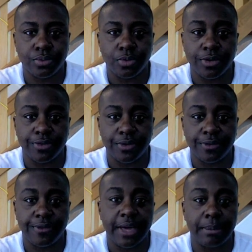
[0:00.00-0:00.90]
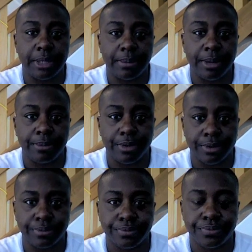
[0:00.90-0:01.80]
with a family member,
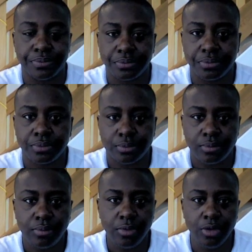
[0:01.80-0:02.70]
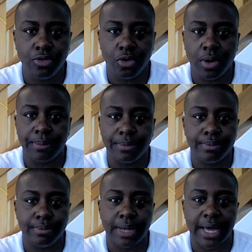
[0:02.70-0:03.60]
so I'm
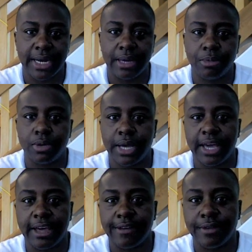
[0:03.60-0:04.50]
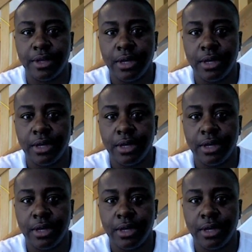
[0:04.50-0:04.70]
not able to have